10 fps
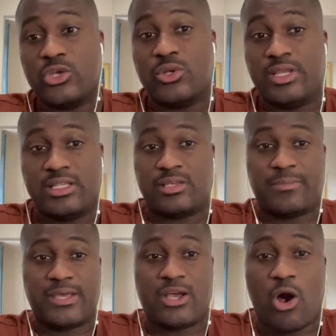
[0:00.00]
you need to
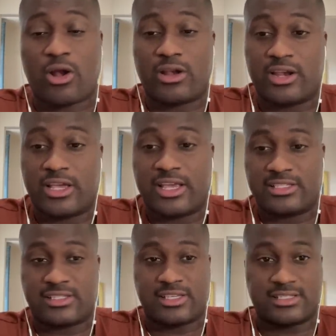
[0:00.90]
be guarded having
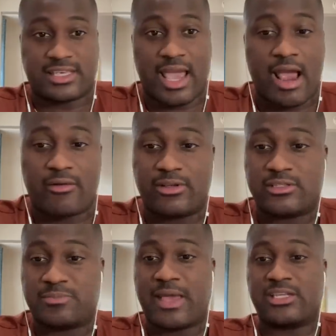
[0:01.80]
against these
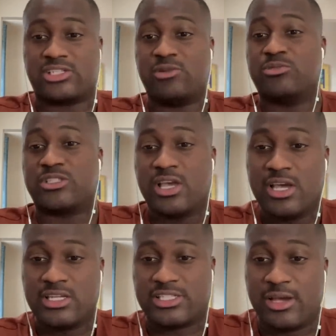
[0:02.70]
Karens, man. She was
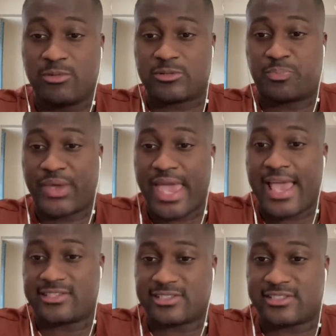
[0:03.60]
she was
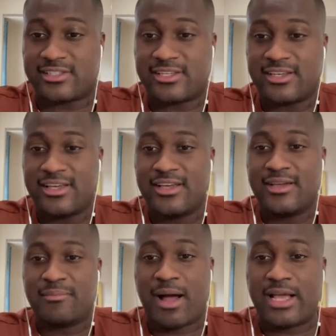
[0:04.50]
pissed.
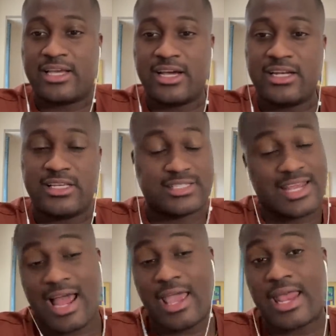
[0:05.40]
Yeah. My goodness.
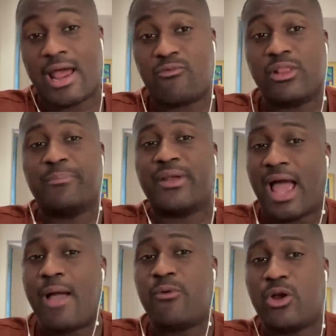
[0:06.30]
And I and I really but
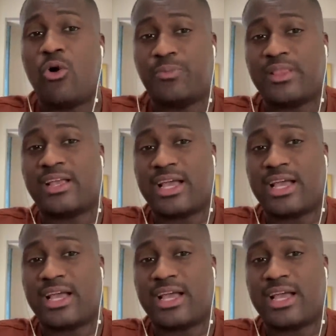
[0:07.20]
I would hope that